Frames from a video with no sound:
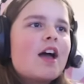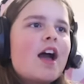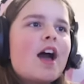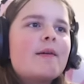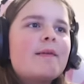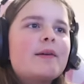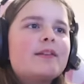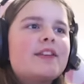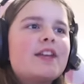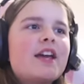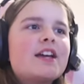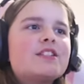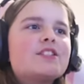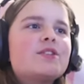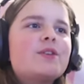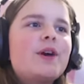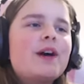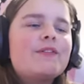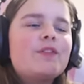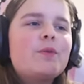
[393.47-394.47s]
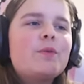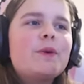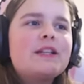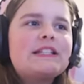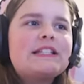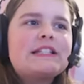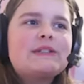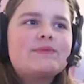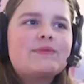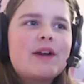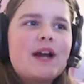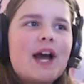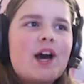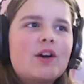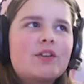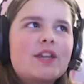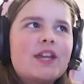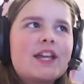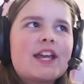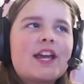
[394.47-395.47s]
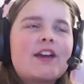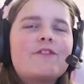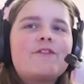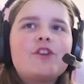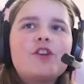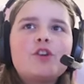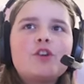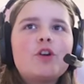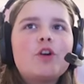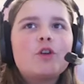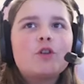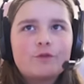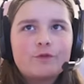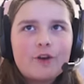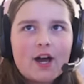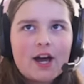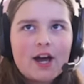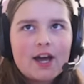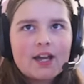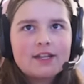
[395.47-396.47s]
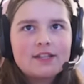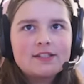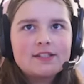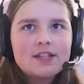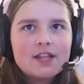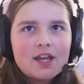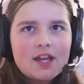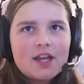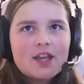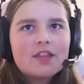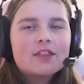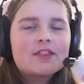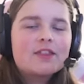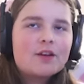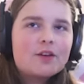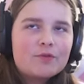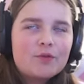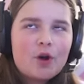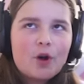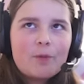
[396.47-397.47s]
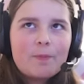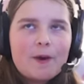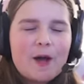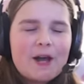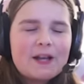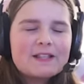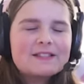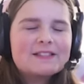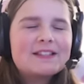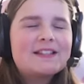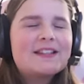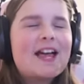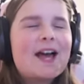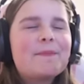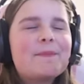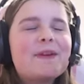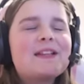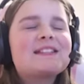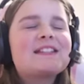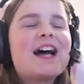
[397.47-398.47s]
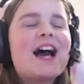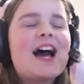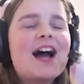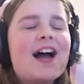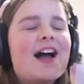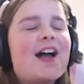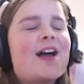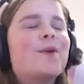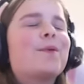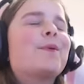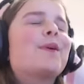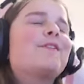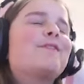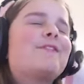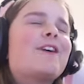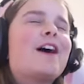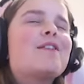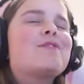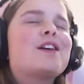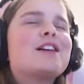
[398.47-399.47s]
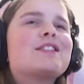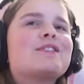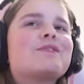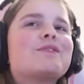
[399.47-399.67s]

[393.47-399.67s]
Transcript: How about this? Whoever wins this round, like, if you don't find the Robux, and that means I win 5,000